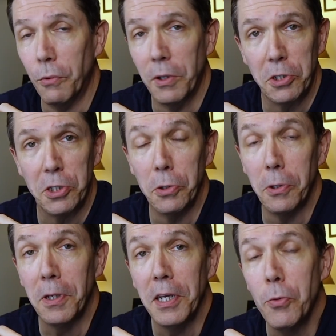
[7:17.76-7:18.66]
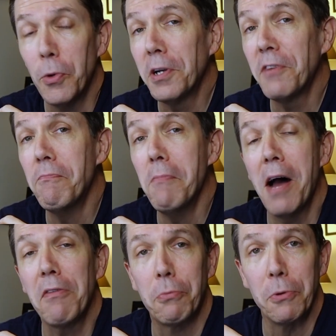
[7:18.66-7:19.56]
Well, surely word of
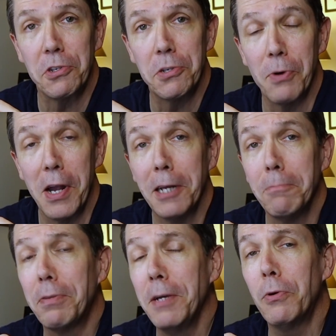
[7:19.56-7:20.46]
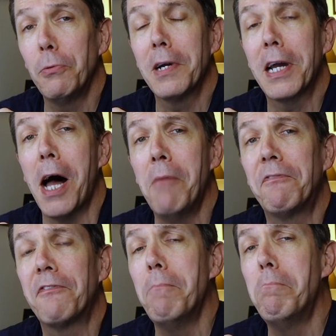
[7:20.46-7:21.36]
mouth will spread and people will come
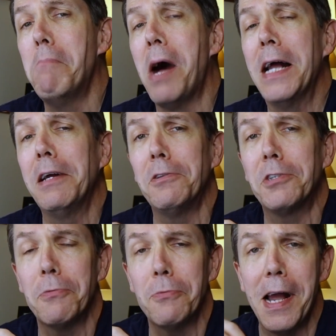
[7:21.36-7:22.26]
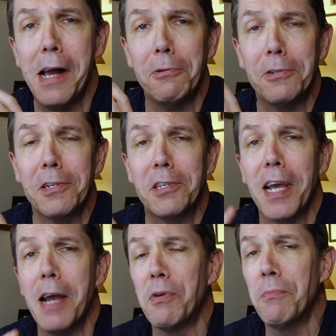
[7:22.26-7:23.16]
from miles around to
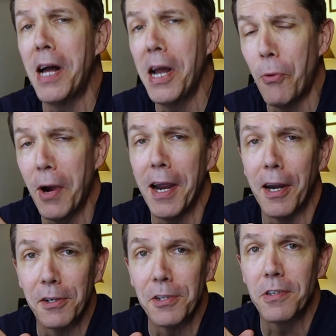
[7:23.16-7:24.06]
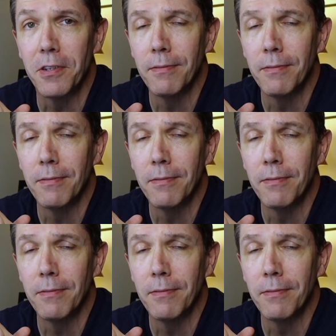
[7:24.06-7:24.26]
sample my wares.